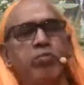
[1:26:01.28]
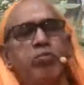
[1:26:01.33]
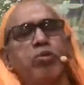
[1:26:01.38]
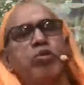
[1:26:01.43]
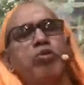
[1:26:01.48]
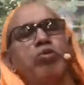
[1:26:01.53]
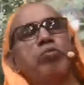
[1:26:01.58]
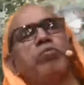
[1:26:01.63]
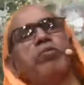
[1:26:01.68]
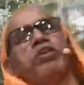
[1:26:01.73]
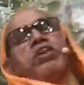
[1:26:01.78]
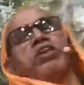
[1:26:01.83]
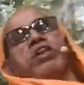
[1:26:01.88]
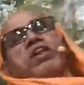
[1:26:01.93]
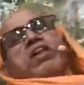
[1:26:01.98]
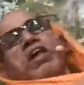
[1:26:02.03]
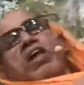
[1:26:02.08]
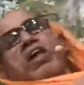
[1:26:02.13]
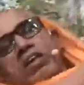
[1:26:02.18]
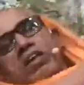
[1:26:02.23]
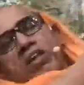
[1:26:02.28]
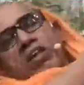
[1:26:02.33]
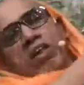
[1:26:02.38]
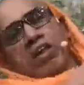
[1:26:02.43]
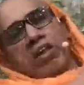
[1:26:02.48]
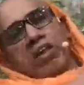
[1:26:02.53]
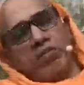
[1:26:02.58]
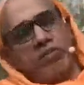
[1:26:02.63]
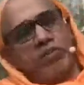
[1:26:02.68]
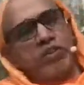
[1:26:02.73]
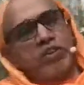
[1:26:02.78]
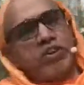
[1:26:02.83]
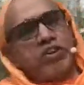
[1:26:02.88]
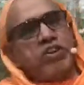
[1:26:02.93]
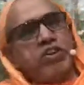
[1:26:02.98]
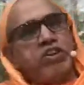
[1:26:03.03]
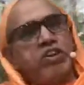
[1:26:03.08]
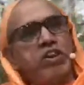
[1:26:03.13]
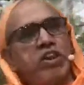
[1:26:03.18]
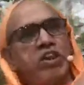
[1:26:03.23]
Suppose you meet a doctor, a
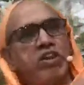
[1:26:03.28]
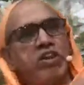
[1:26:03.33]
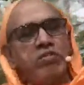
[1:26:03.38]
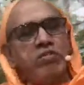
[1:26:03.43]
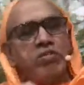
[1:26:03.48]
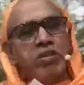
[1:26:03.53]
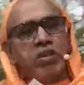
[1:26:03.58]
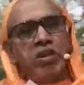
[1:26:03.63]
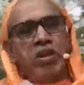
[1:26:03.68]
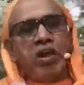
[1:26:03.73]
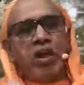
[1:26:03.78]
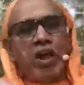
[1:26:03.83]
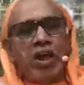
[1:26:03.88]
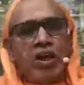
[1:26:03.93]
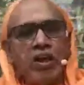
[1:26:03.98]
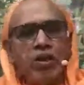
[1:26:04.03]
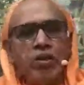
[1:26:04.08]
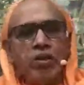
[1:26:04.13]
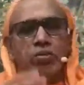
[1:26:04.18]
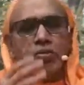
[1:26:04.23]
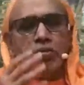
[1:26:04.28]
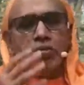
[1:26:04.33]
physician, and